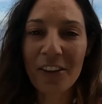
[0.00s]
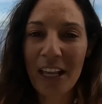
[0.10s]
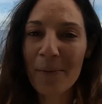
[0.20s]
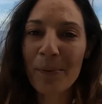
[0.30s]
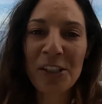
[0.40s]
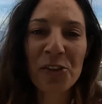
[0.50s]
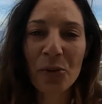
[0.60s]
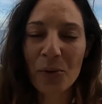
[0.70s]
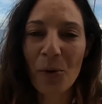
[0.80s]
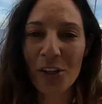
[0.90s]
on them. Be
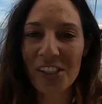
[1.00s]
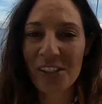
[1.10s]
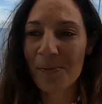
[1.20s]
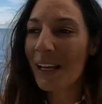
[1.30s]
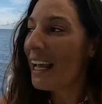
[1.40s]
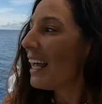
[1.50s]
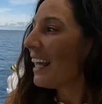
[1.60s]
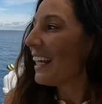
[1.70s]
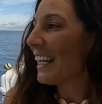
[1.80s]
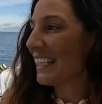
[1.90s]
sure to watch them
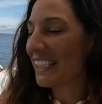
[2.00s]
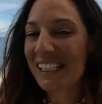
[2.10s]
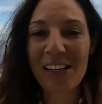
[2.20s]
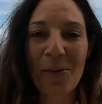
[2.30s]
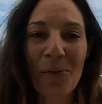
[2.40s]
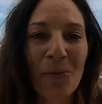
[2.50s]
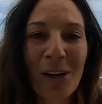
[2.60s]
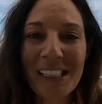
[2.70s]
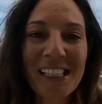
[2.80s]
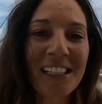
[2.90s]
it's
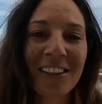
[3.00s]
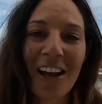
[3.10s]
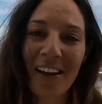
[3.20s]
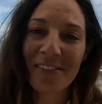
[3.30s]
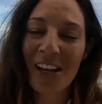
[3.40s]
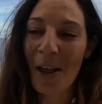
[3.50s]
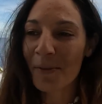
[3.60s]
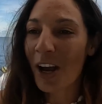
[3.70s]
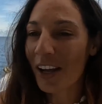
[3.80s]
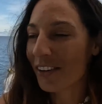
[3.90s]
once in a
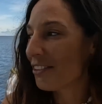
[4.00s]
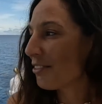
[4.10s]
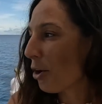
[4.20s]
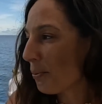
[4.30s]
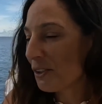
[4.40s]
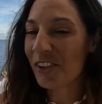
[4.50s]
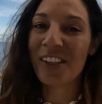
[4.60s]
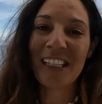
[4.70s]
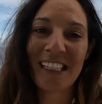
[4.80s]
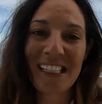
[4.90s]
lifetime kind of
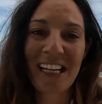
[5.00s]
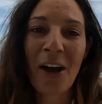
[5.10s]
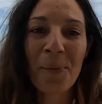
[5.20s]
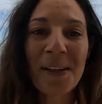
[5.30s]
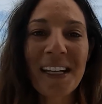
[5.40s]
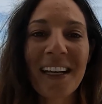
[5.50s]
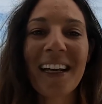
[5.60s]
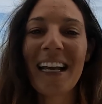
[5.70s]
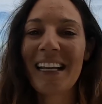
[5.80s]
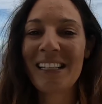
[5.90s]
opportunity to come here
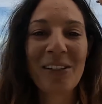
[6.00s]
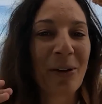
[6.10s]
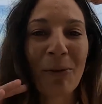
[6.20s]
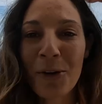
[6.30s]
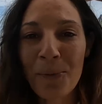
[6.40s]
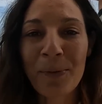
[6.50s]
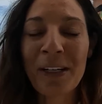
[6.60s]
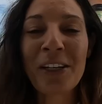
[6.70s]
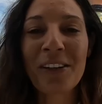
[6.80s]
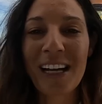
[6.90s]
and we want to
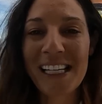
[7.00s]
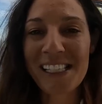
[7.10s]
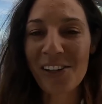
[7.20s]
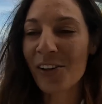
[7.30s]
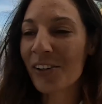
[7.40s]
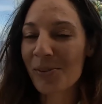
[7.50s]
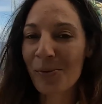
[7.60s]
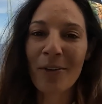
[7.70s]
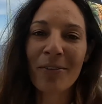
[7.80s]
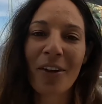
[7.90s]
bring you guys along as
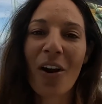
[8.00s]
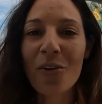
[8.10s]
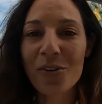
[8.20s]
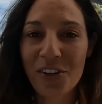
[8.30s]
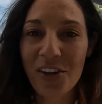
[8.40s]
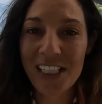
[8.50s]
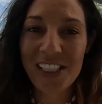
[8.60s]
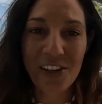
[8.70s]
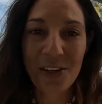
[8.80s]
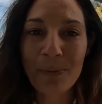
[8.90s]
well for the whole journey
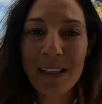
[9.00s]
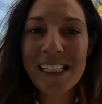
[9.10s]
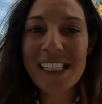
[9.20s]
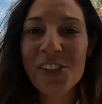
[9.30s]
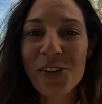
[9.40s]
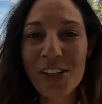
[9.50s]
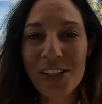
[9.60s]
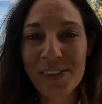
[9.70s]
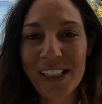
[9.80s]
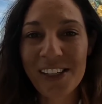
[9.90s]
so please enjoy
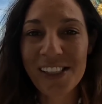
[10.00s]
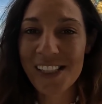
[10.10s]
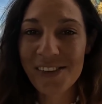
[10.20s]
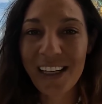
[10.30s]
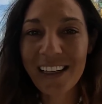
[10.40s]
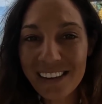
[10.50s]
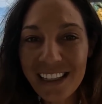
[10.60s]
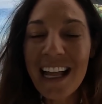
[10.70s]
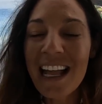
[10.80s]
those videos as well